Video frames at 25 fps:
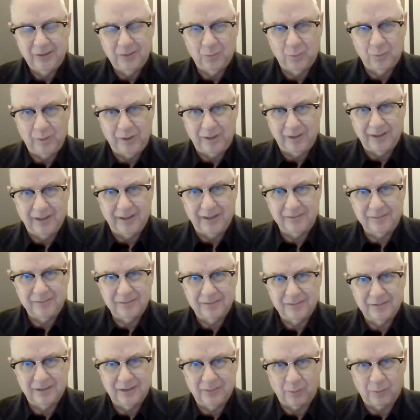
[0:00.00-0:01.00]

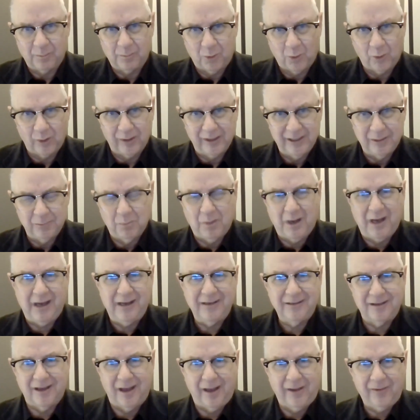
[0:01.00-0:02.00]
the report hit
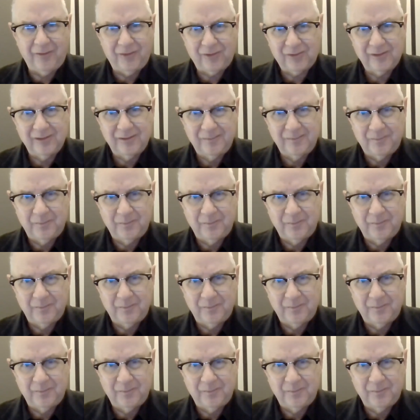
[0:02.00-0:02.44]
my desk.